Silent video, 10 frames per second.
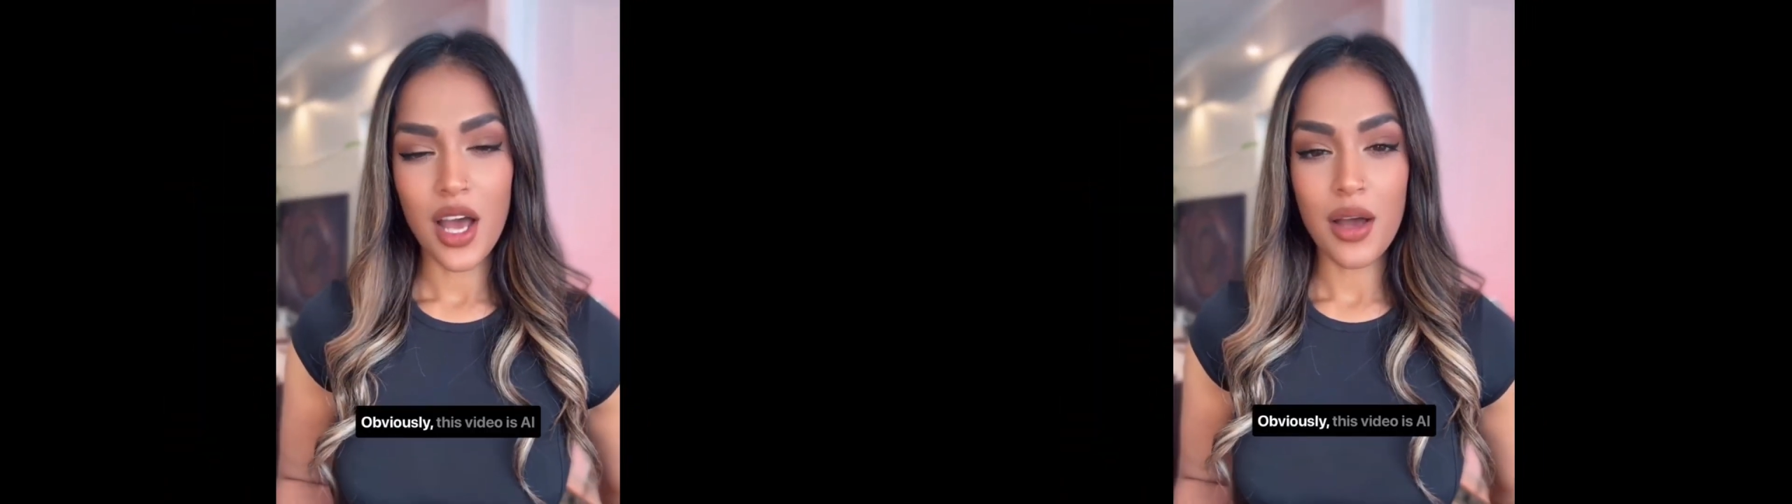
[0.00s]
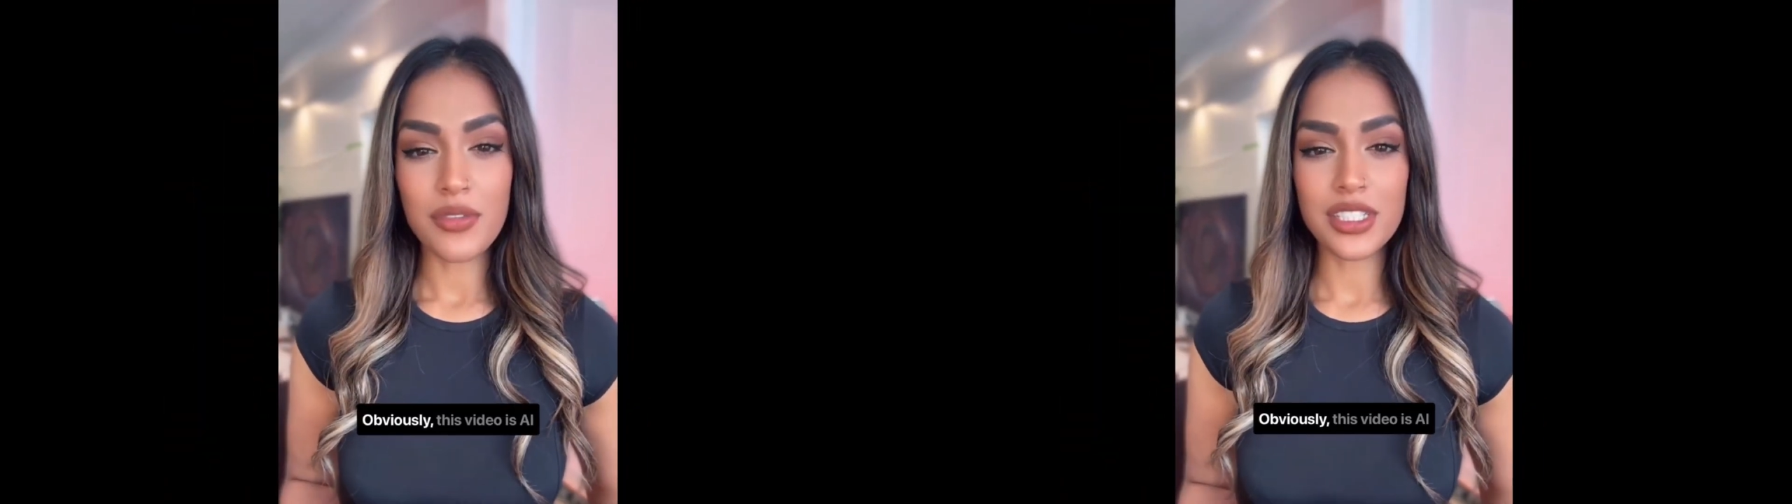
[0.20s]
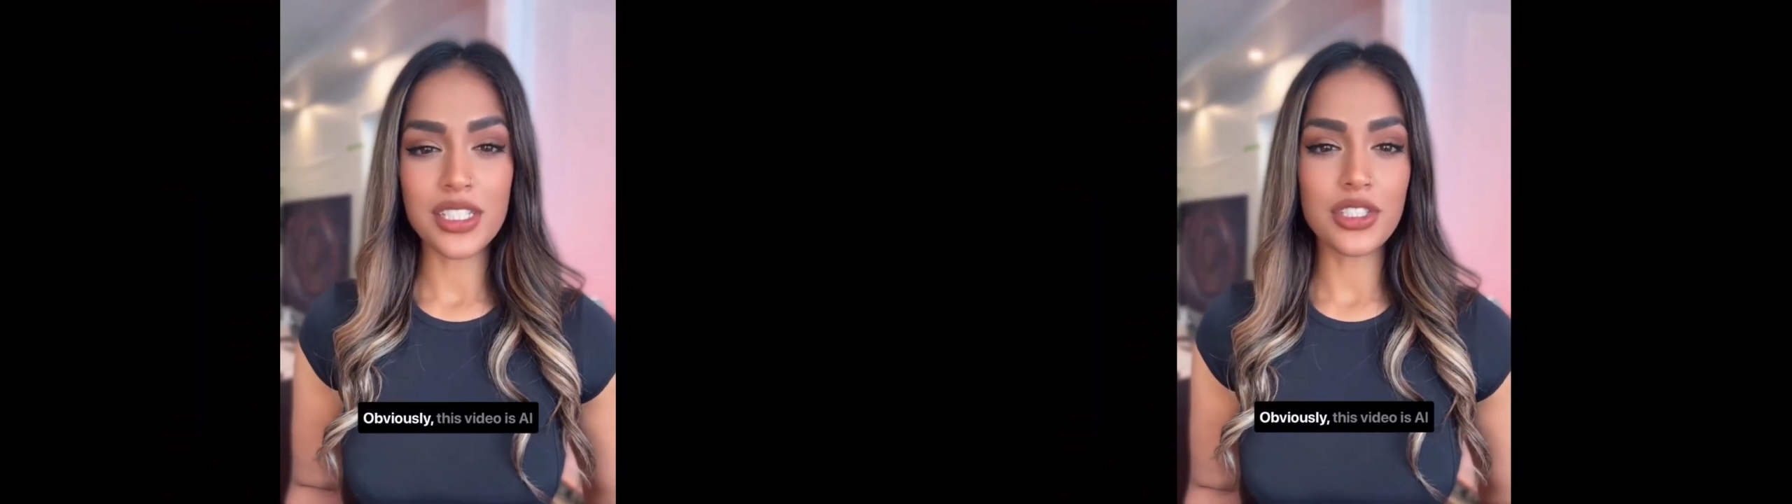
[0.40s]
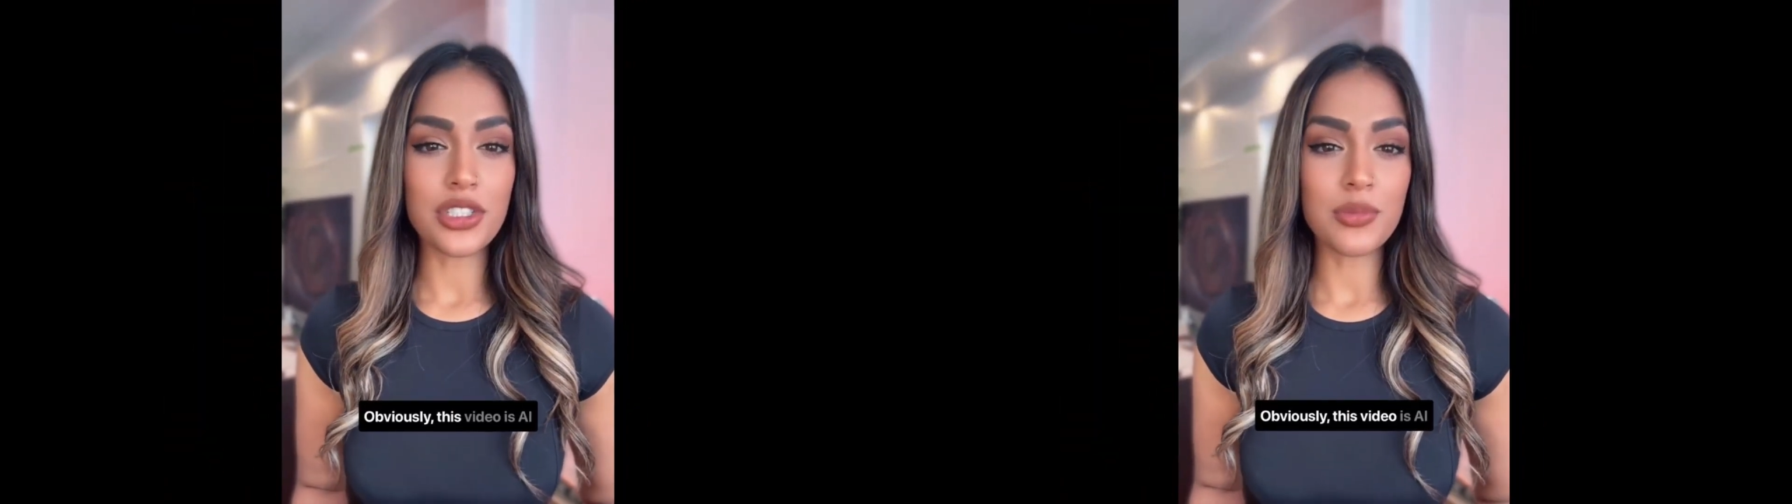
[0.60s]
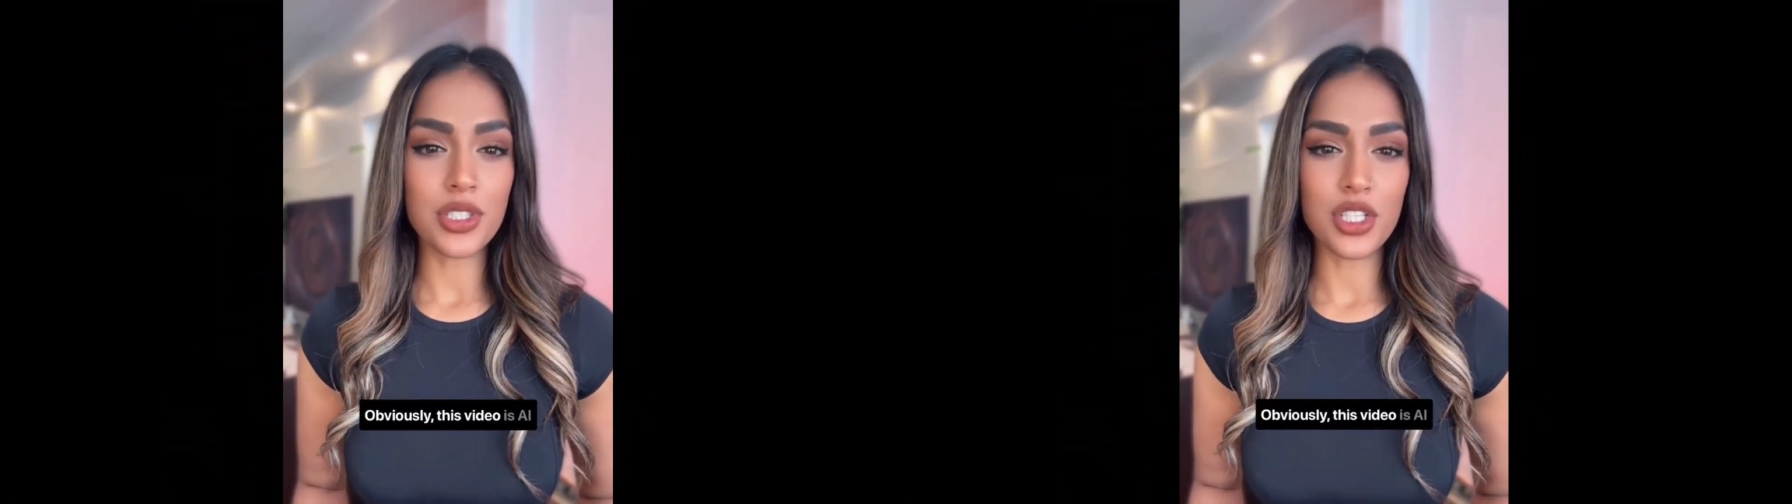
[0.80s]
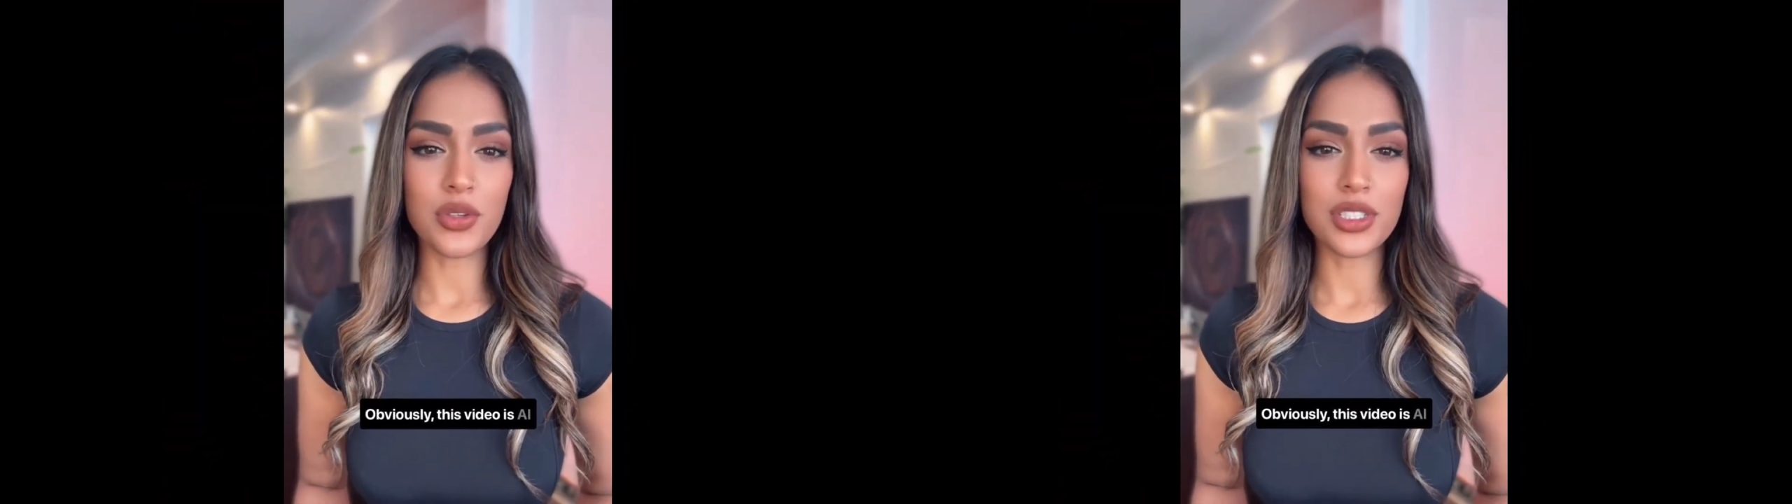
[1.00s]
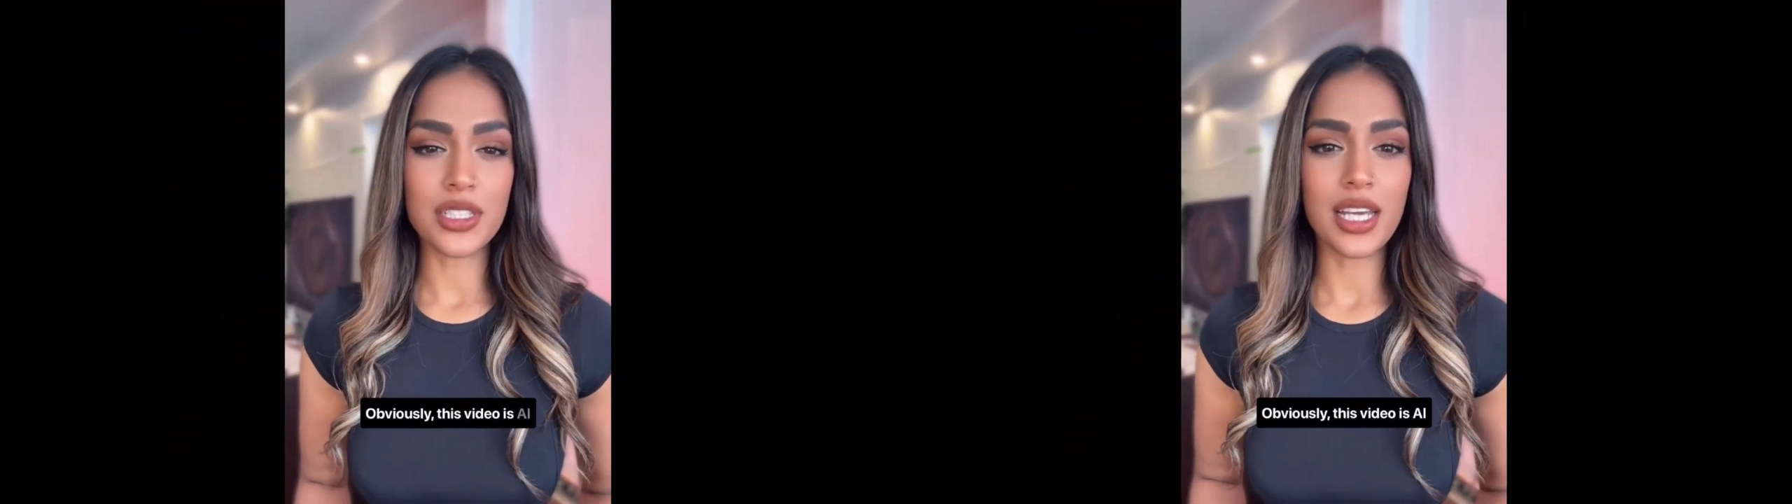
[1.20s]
Obviously this video is